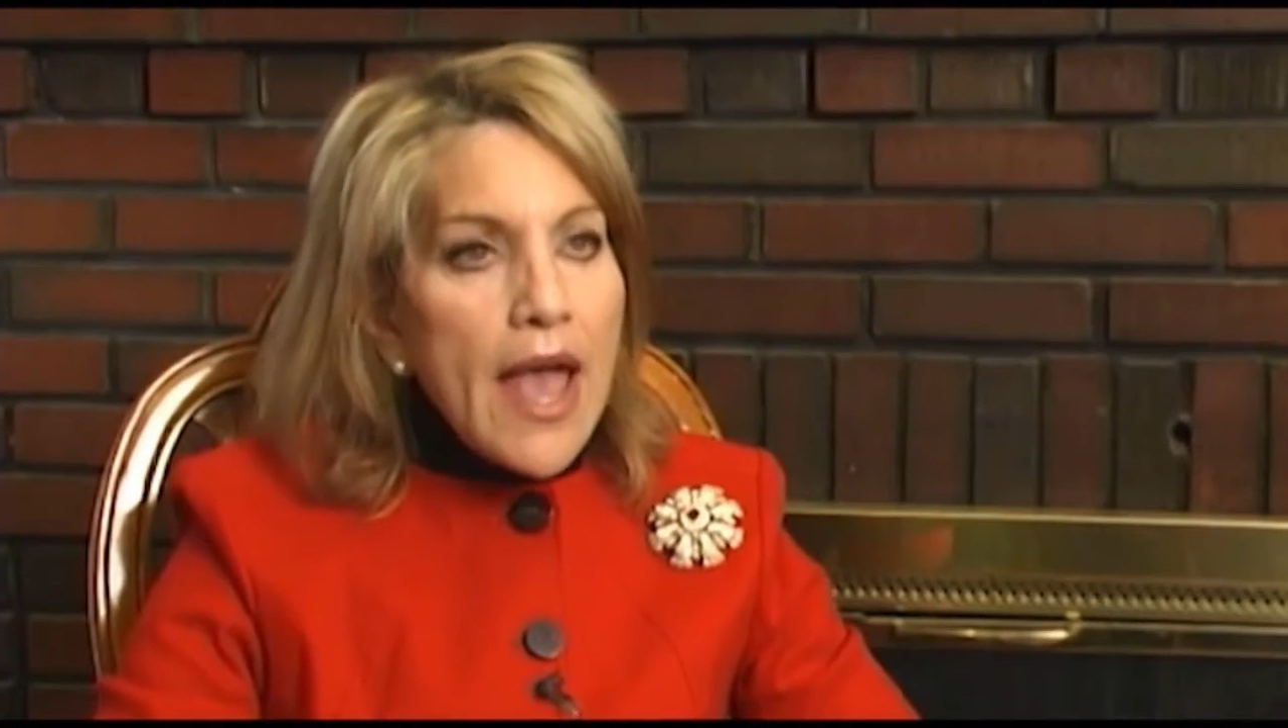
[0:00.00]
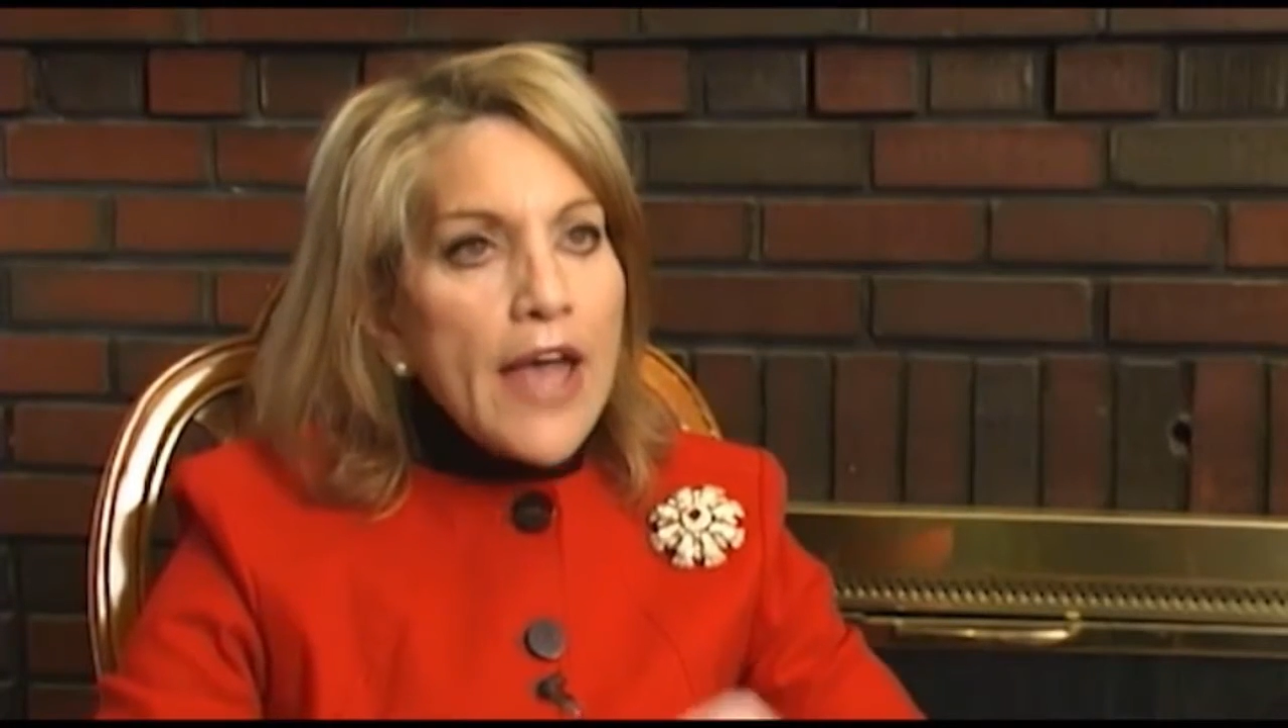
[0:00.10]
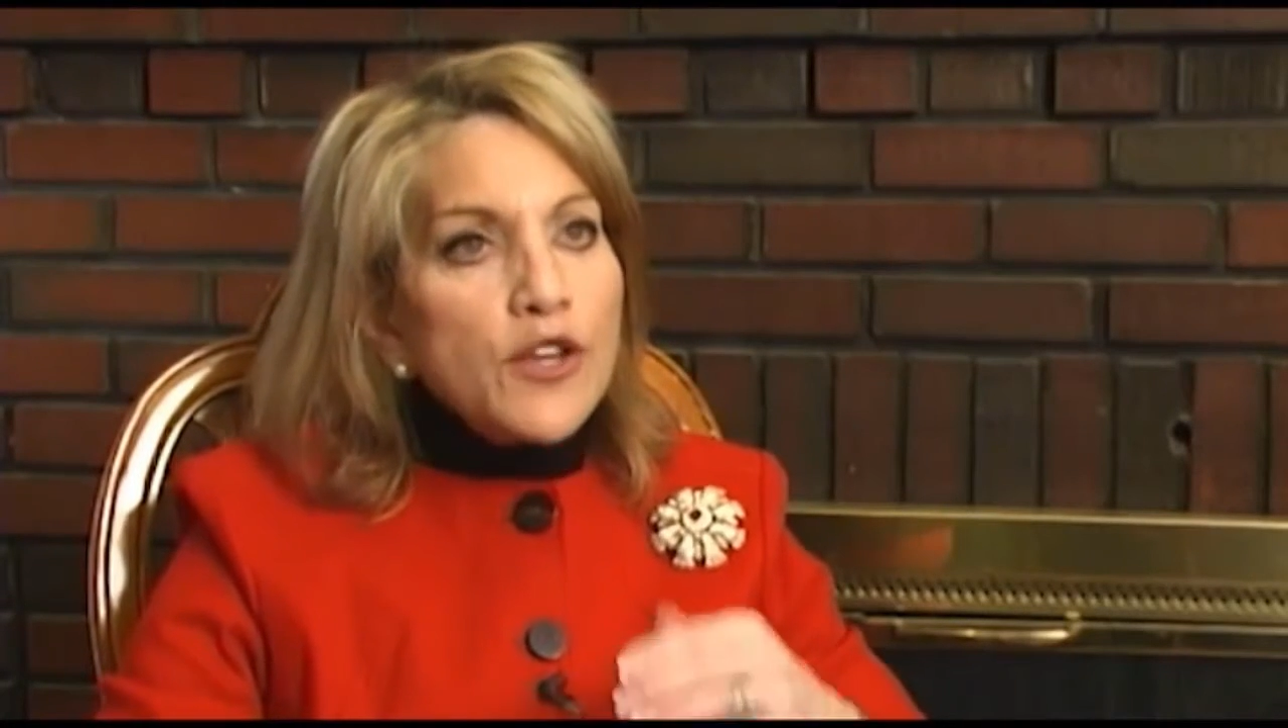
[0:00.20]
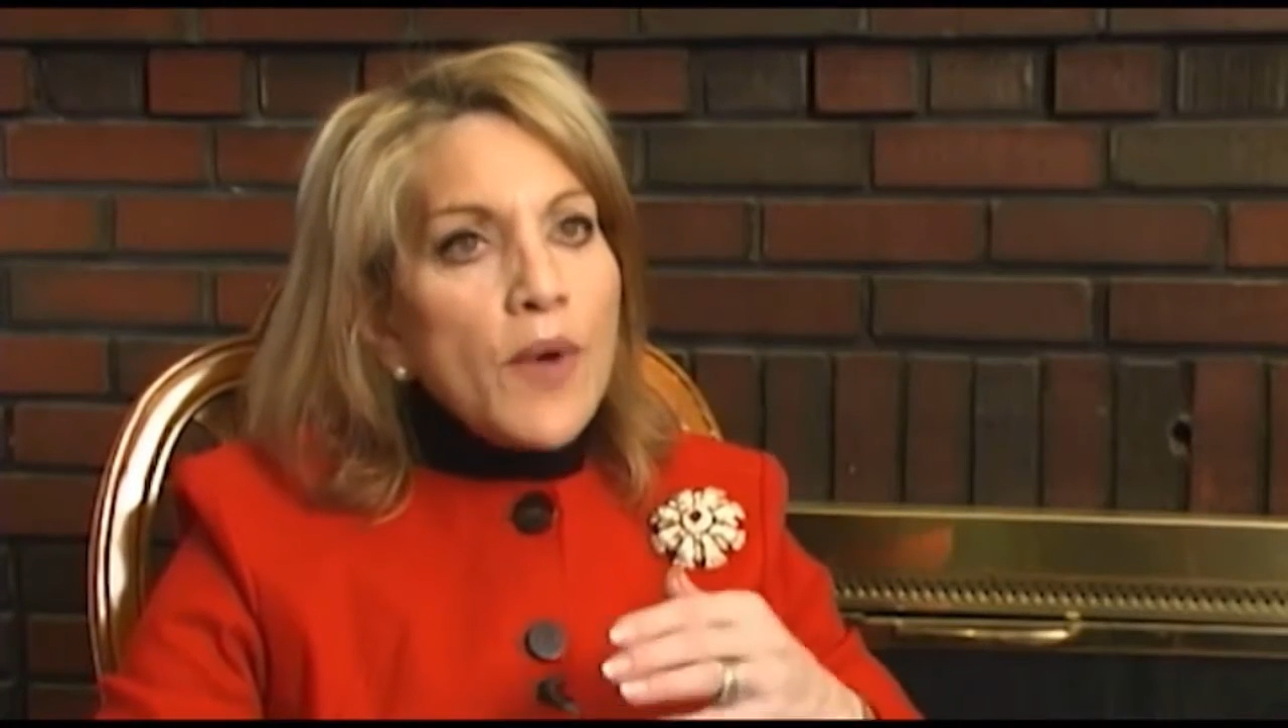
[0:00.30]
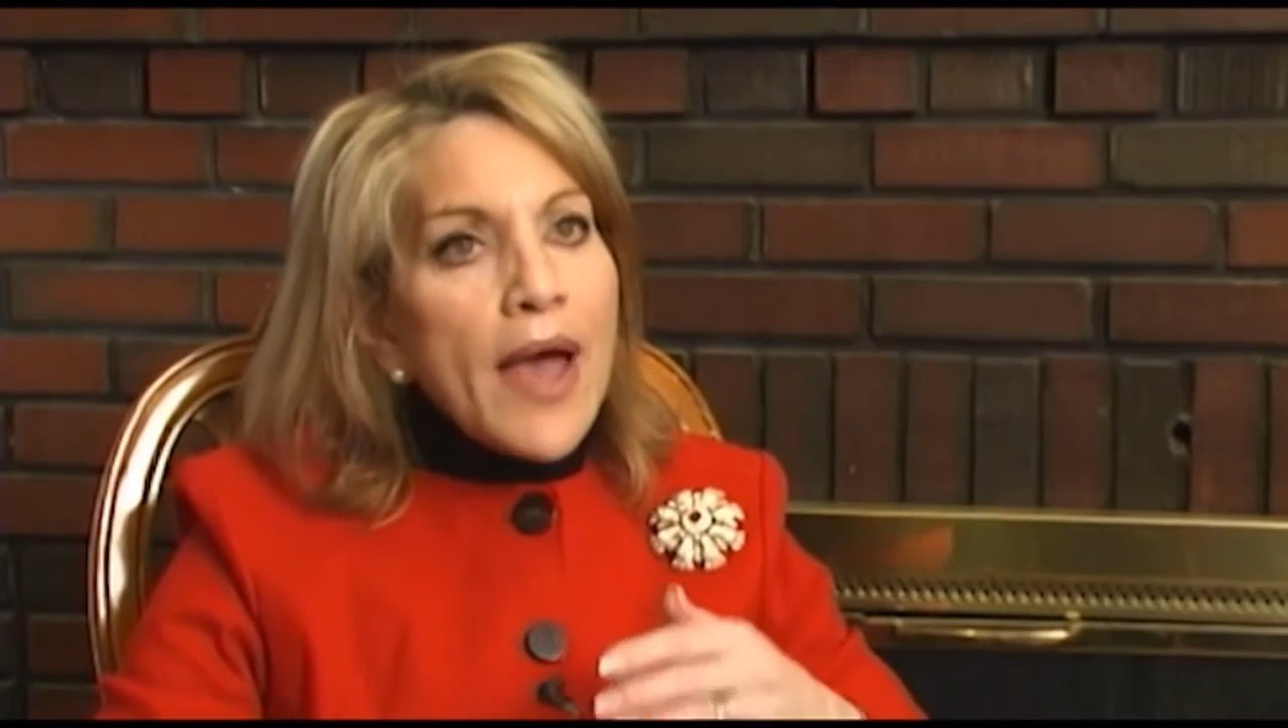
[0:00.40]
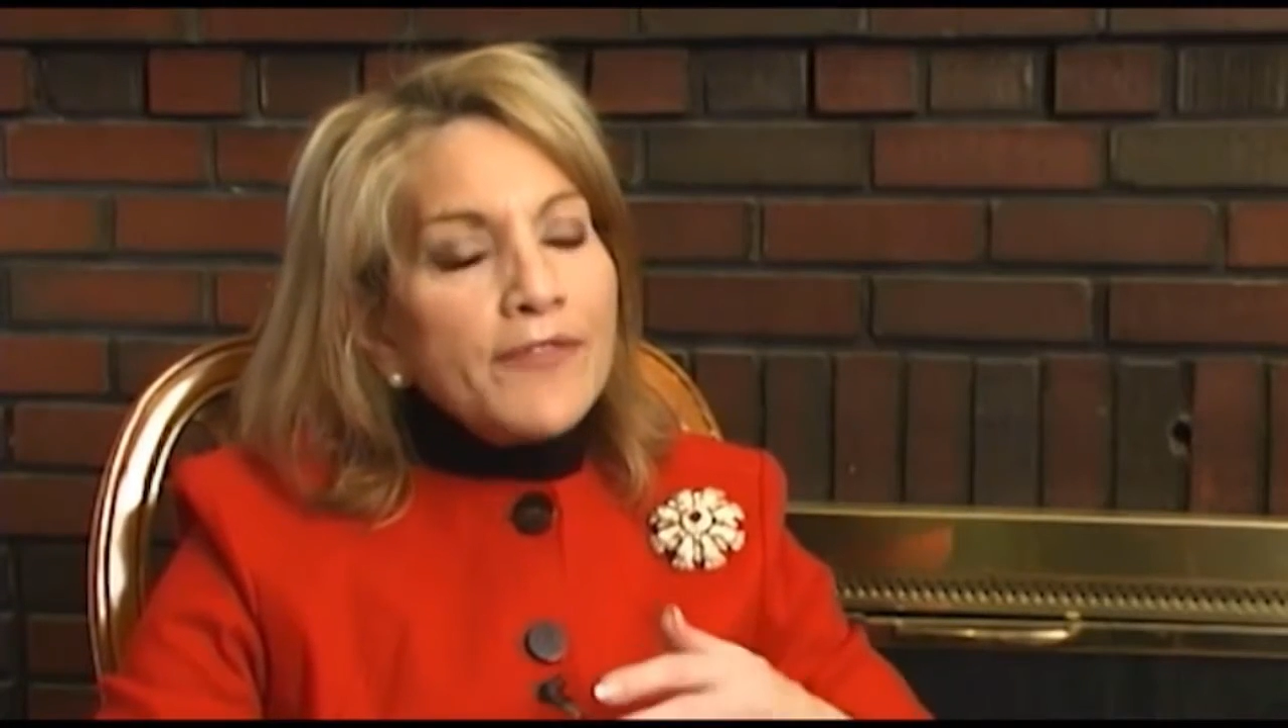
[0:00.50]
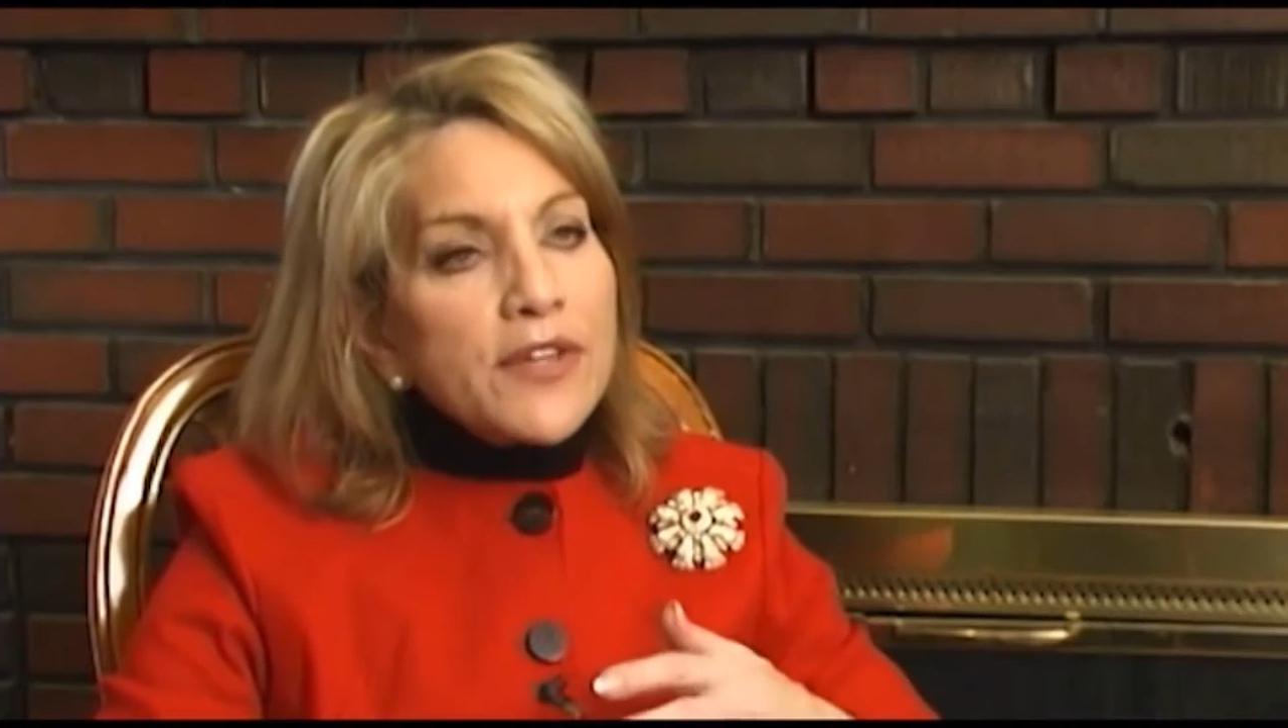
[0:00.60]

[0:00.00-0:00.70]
And you have